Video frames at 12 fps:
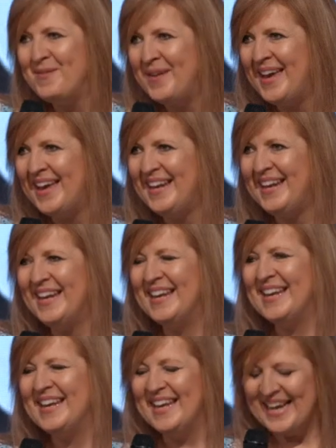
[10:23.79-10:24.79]
Amen.
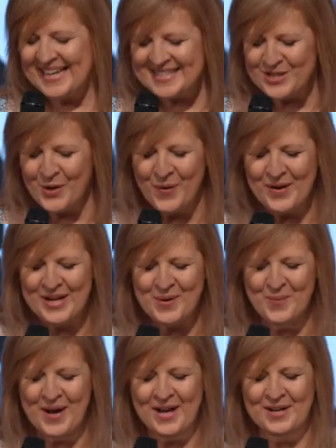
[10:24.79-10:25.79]
He's
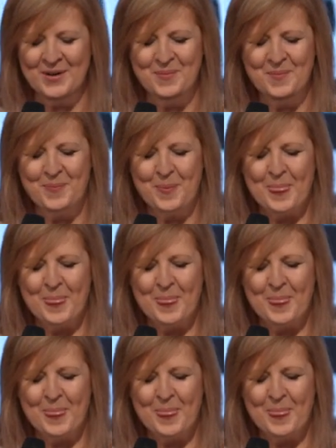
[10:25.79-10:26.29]
already won. And,